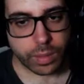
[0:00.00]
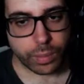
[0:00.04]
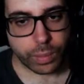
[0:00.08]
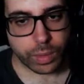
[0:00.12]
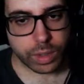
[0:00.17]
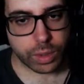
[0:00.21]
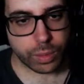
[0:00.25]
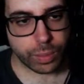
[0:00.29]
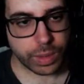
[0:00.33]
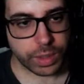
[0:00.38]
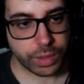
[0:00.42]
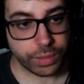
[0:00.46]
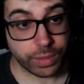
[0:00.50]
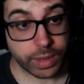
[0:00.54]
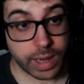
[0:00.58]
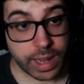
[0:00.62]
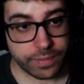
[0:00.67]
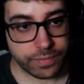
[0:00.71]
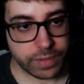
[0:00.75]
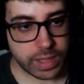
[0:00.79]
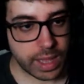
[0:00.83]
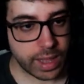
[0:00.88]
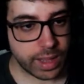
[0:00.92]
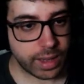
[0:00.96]
which we don't
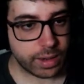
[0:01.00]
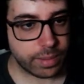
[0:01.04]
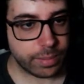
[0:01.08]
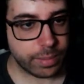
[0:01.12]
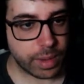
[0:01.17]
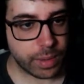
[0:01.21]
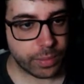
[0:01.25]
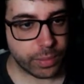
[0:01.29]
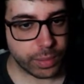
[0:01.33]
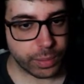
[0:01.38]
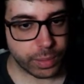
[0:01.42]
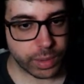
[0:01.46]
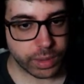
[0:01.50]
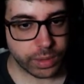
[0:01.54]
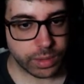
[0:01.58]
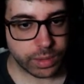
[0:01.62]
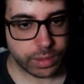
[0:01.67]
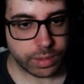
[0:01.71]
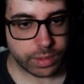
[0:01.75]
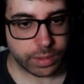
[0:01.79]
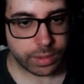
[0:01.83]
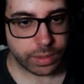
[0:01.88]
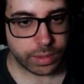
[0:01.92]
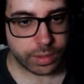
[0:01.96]
have yet, but we will.